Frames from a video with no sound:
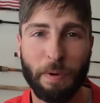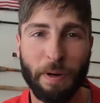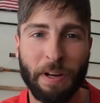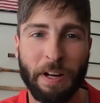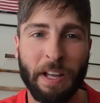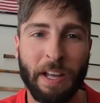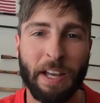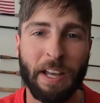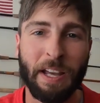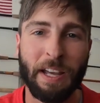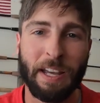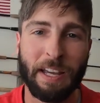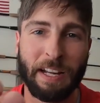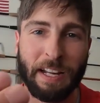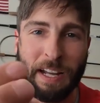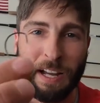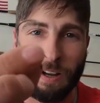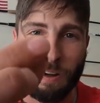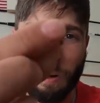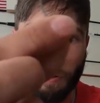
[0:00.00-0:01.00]
But
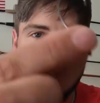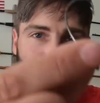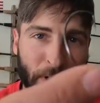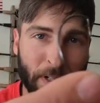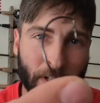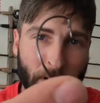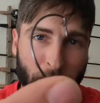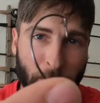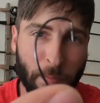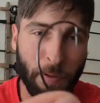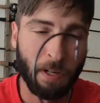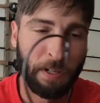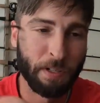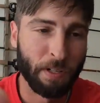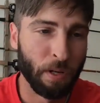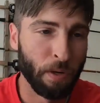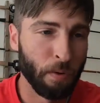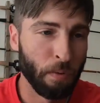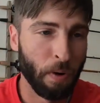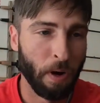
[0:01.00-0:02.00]
anyhow, I rigged it up on a
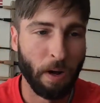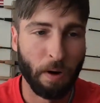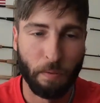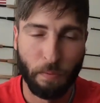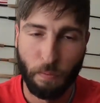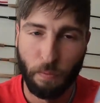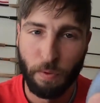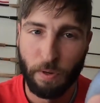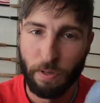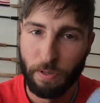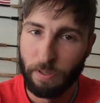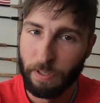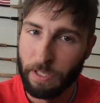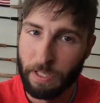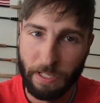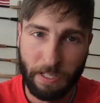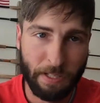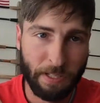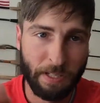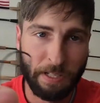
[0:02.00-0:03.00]
2-aught, real
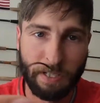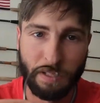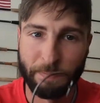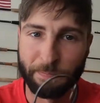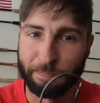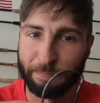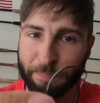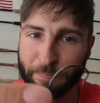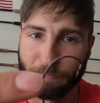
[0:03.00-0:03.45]
easy.